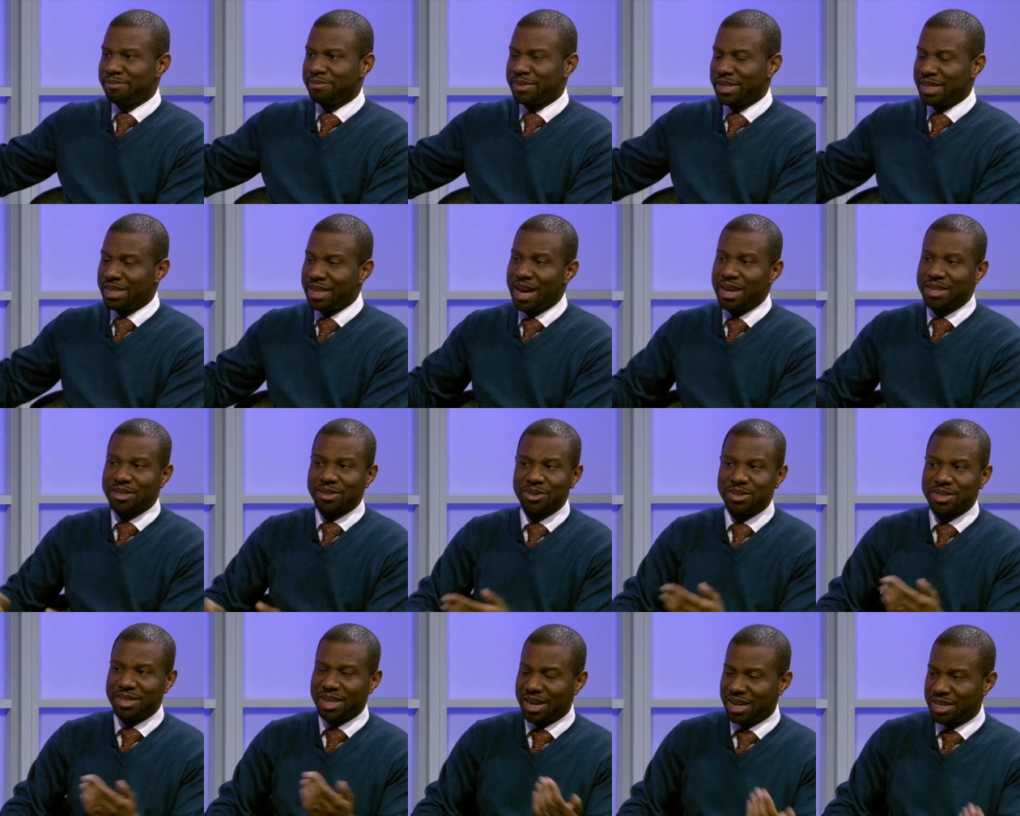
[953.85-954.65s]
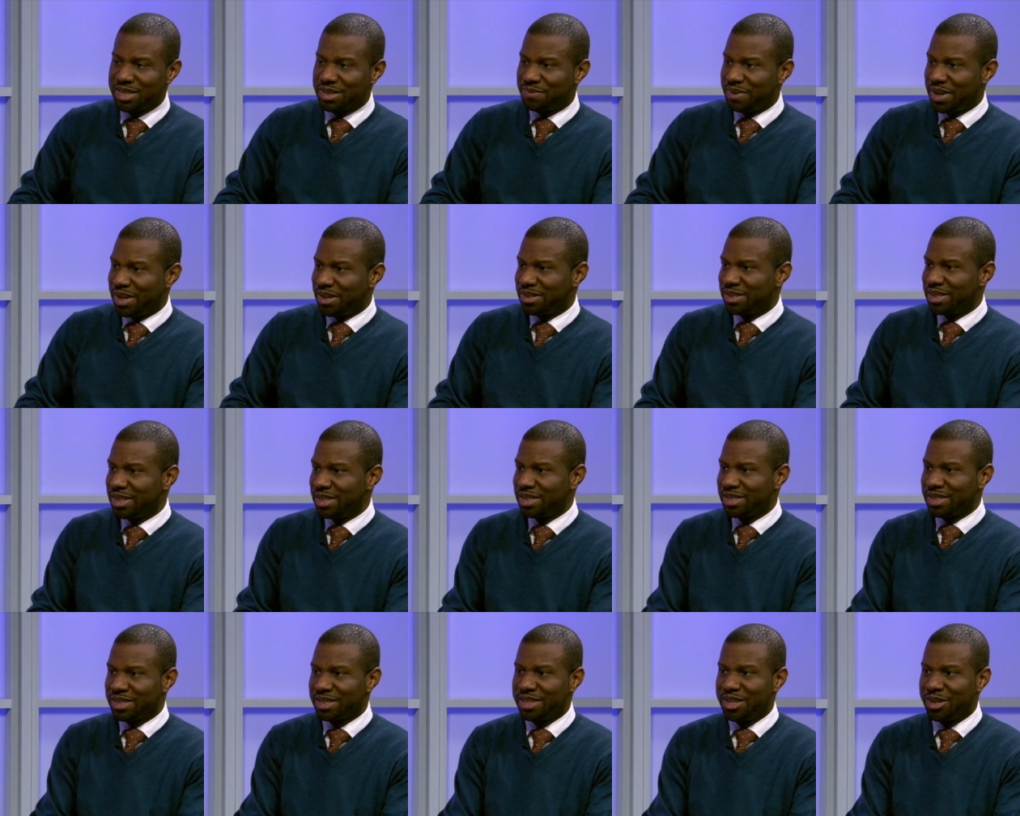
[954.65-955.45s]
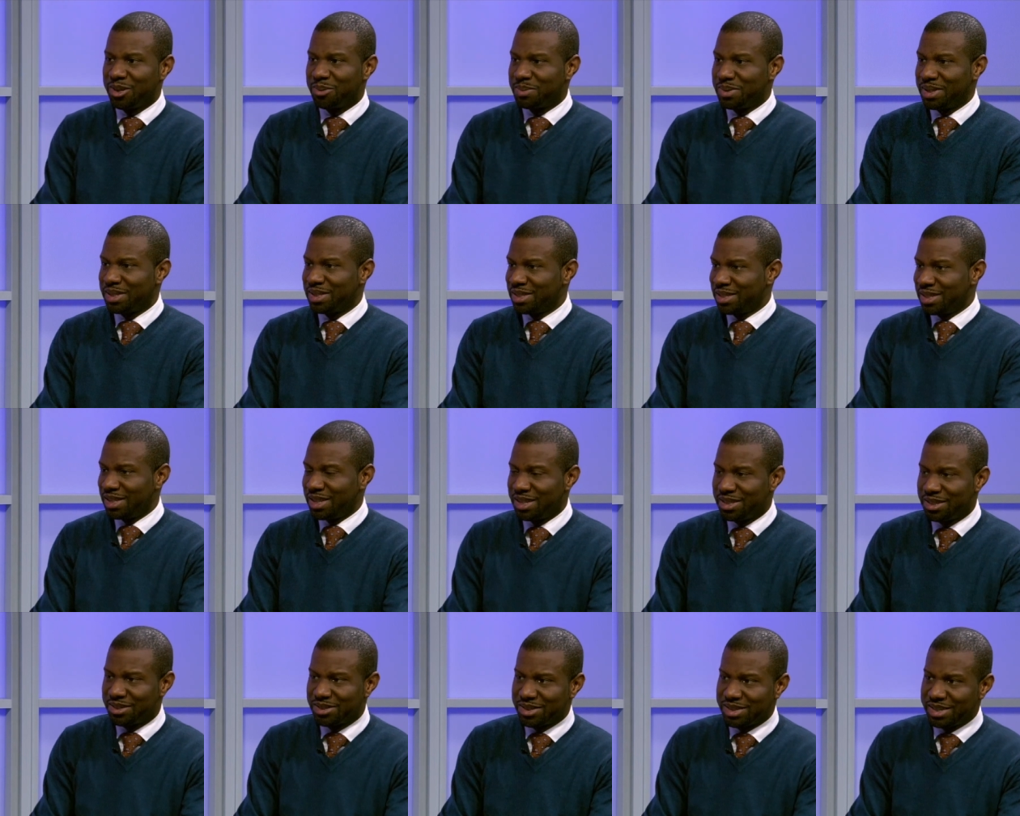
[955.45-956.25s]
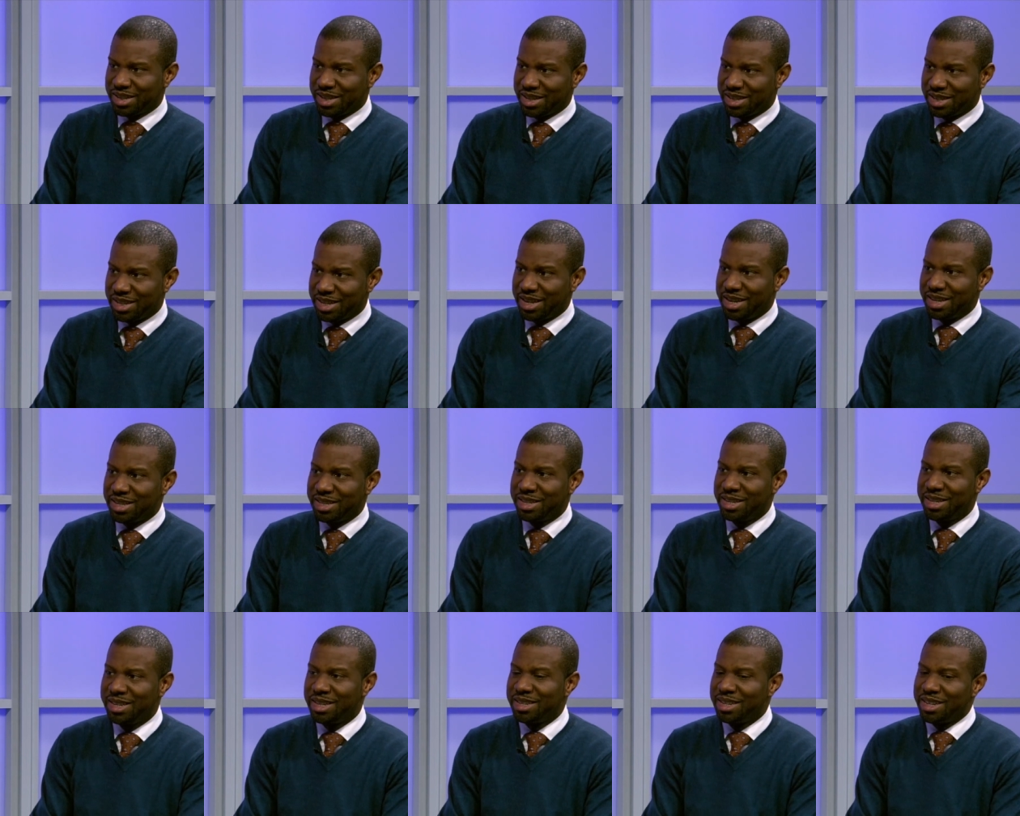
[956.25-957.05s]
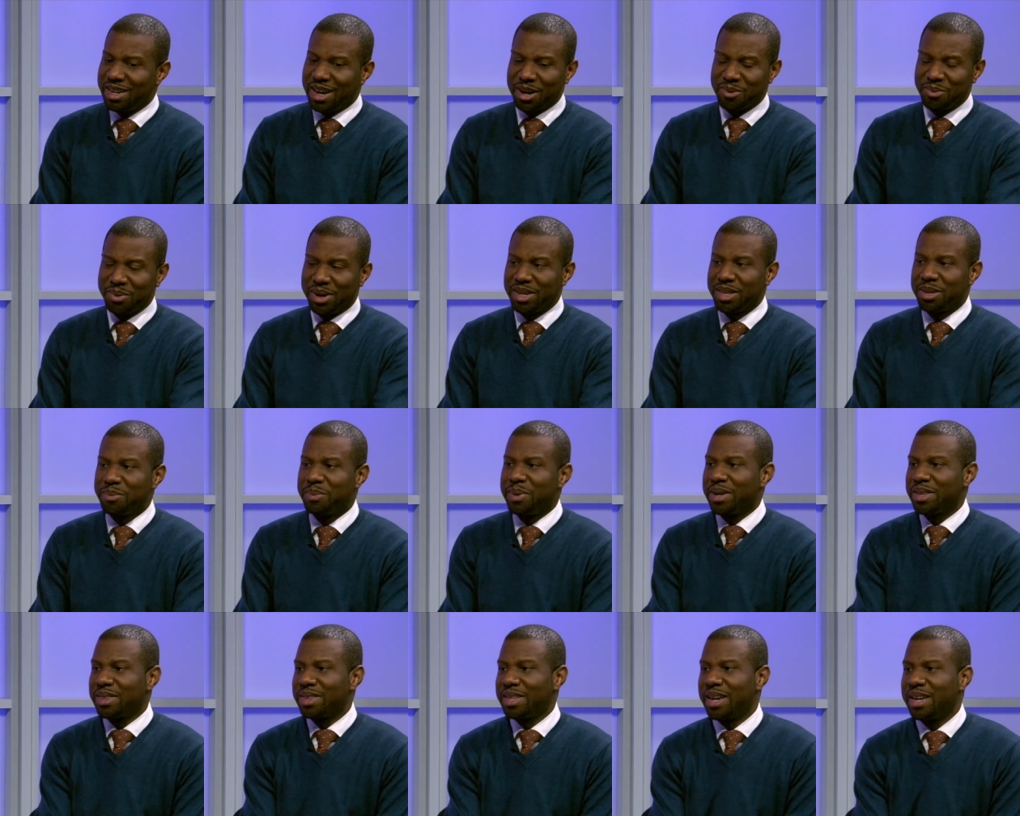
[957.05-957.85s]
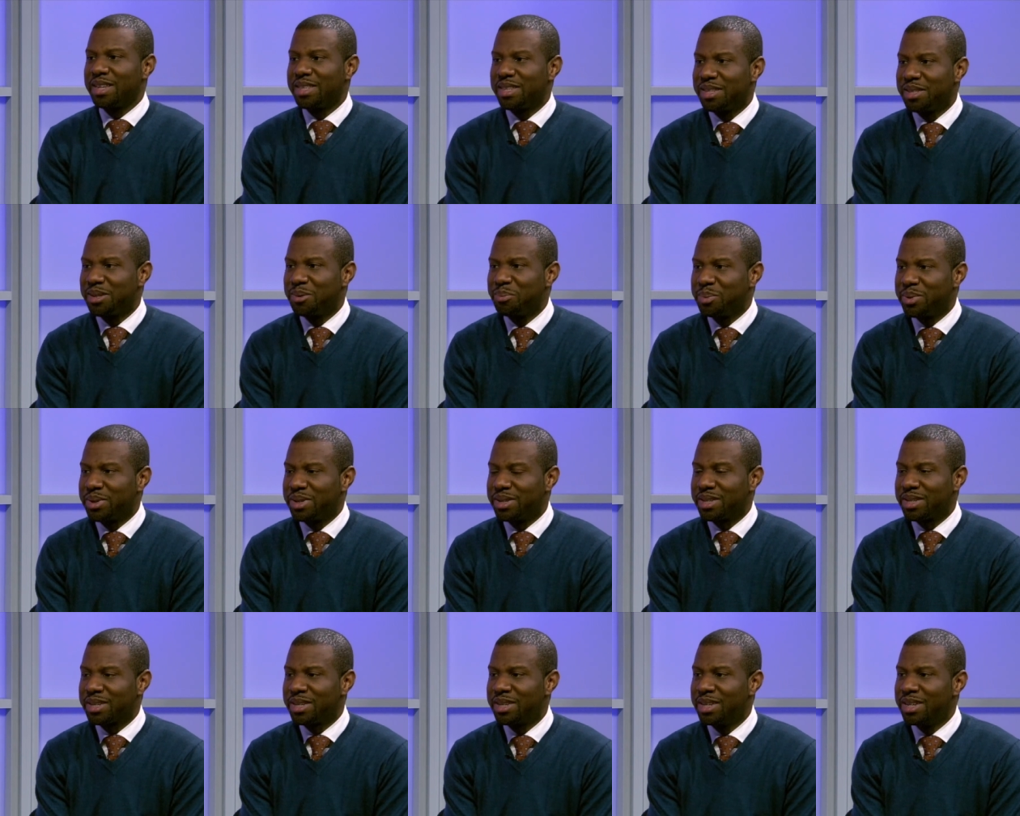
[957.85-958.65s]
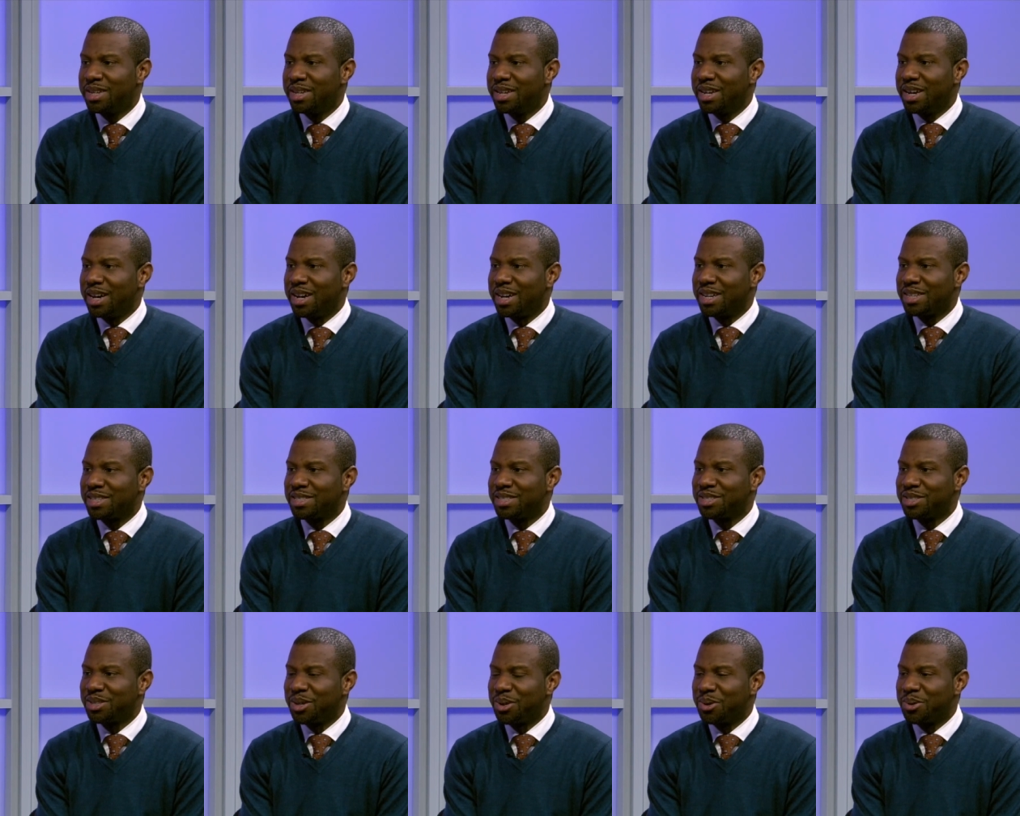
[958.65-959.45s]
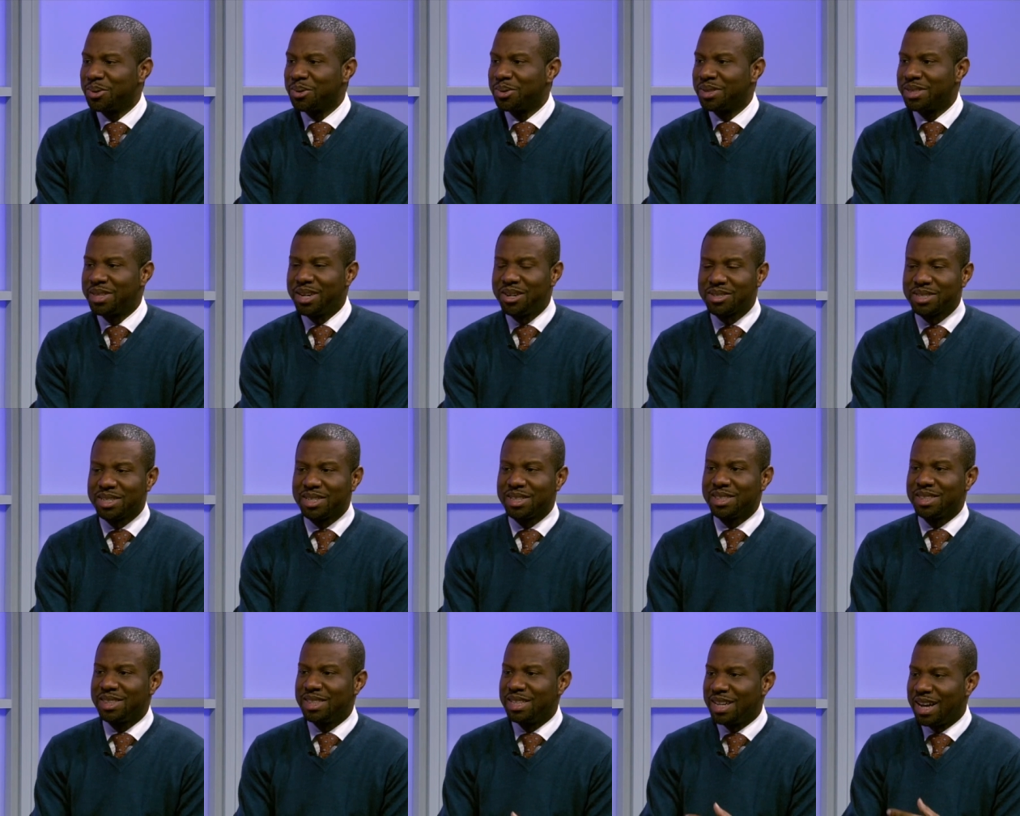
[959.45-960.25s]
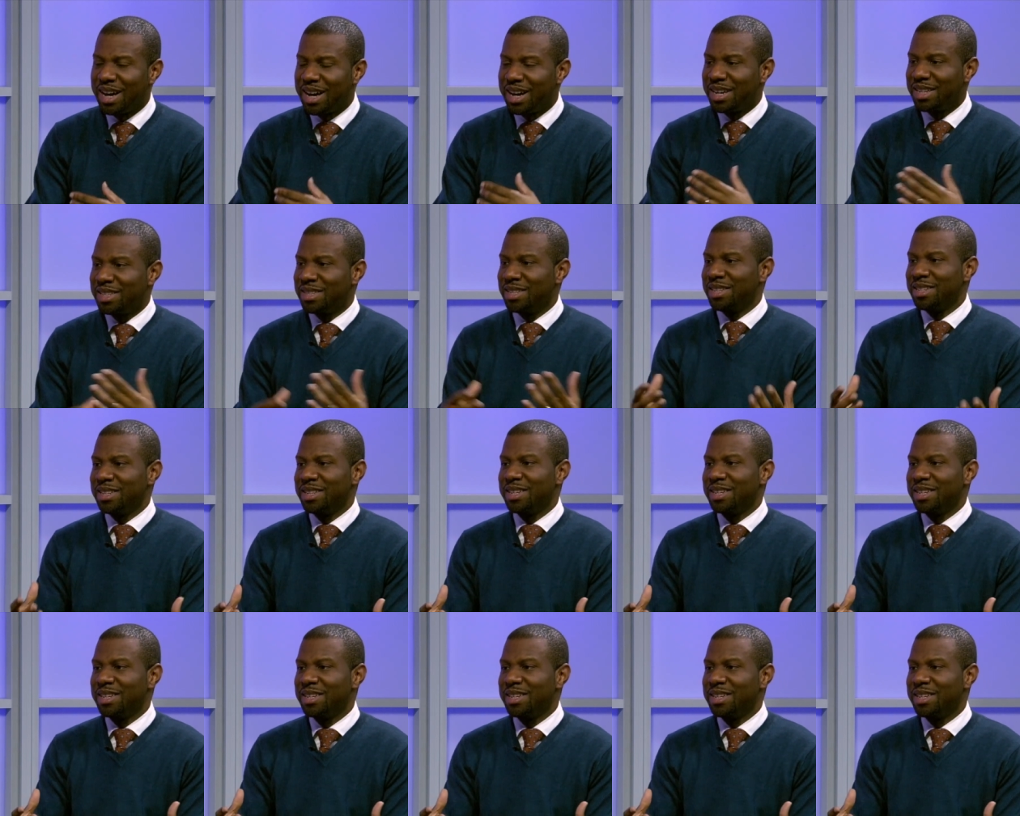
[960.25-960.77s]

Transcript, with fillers: The National Science Foundation helped us to understand that. I write about that in the book. Uh, so there's a lot of,